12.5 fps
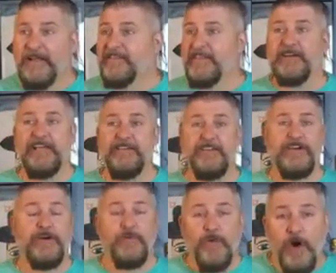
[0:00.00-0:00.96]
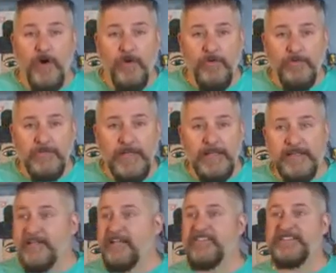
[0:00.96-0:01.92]
They'll give you a roll.
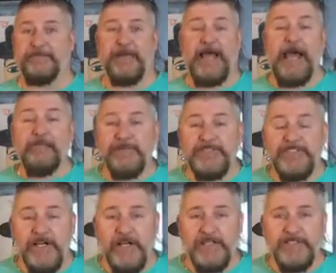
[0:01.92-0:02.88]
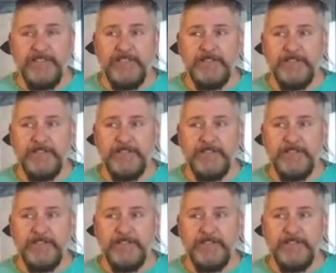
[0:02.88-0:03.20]
They'll give you some applesauce.